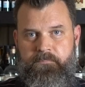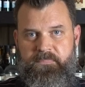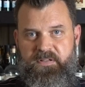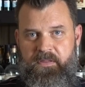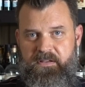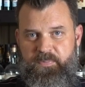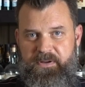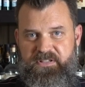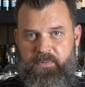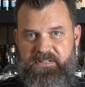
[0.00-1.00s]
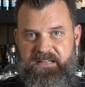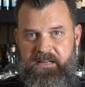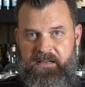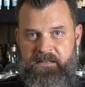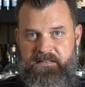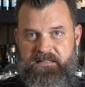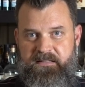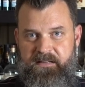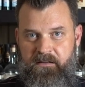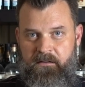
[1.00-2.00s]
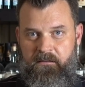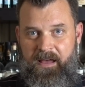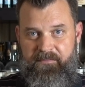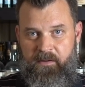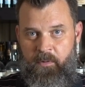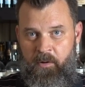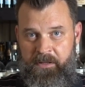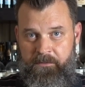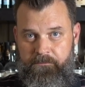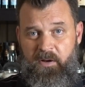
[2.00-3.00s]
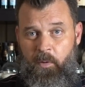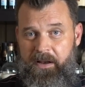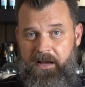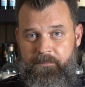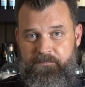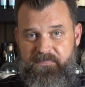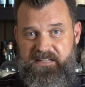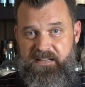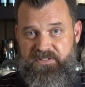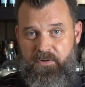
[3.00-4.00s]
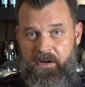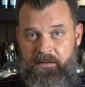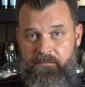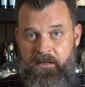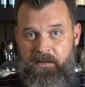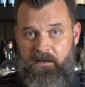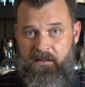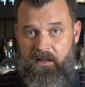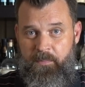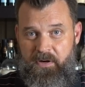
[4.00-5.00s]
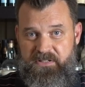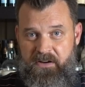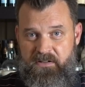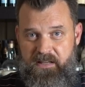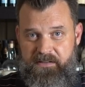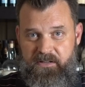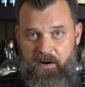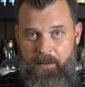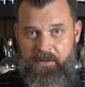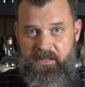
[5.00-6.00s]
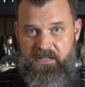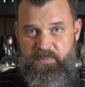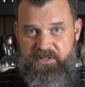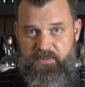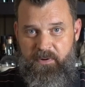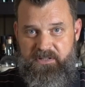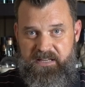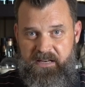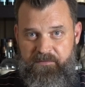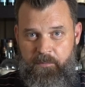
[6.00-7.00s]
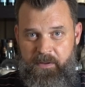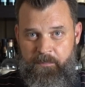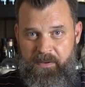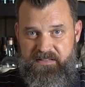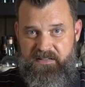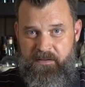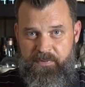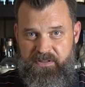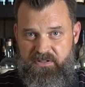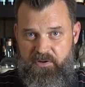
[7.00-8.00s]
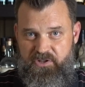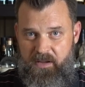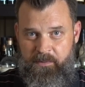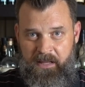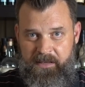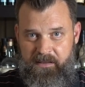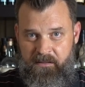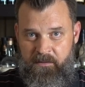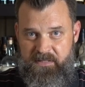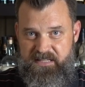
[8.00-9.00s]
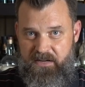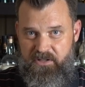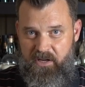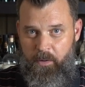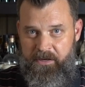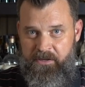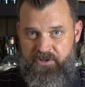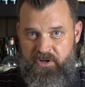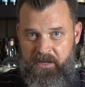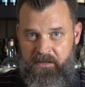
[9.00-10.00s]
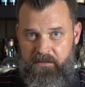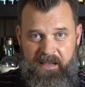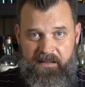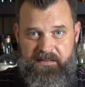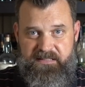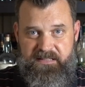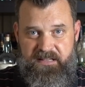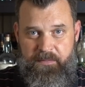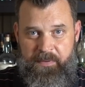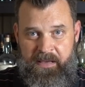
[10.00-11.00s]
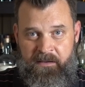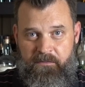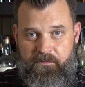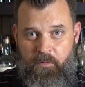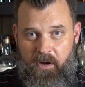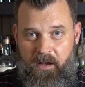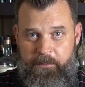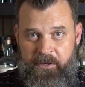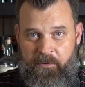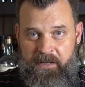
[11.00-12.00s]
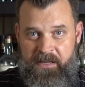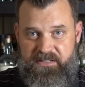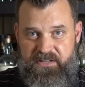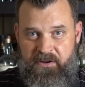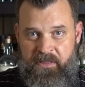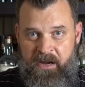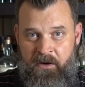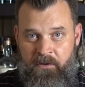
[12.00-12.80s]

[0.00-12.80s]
So the Espresso Martini is still having a moment. And why not? They taste great. A lot of bartenders like to crap on the Espresso Martini for being basic, but there's no shame in liking them. It's actually quite a good drink. And it's easy to make. 4 common ingredients and you're there.